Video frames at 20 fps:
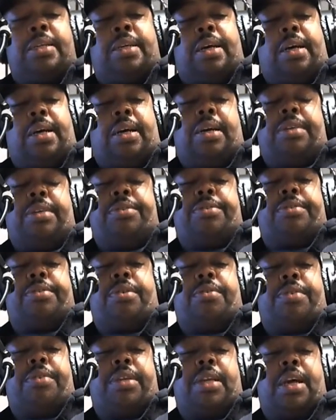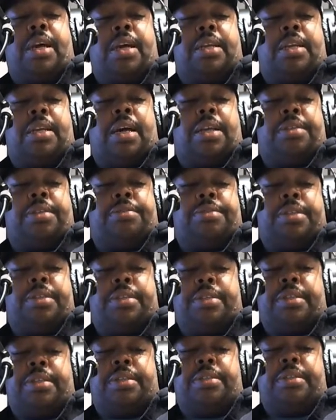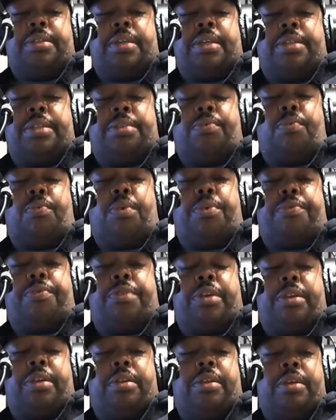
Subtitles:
$139, is it worth it?